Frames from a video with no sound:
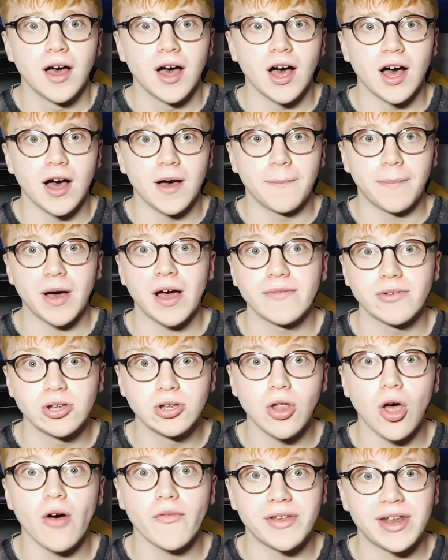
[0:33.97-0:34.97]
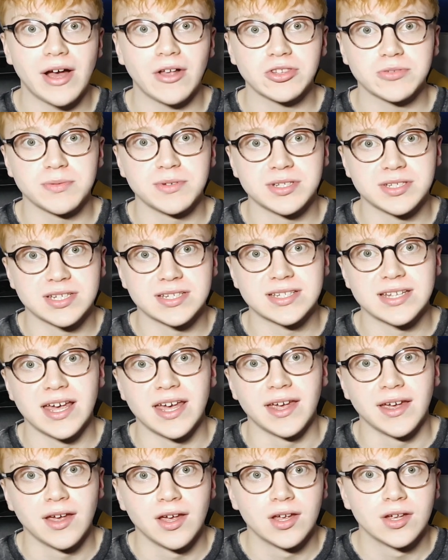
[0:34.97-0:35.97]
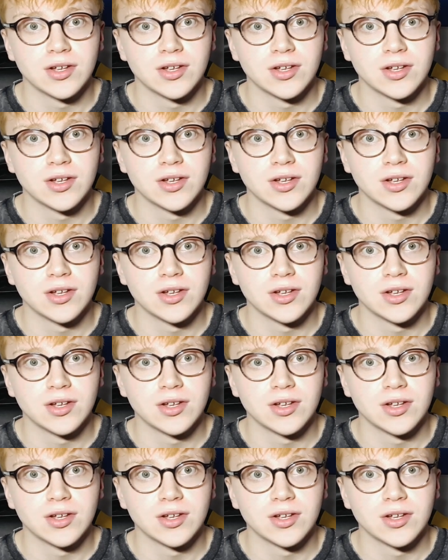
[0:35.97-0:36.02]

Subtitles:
But I have a lot of announcements to say.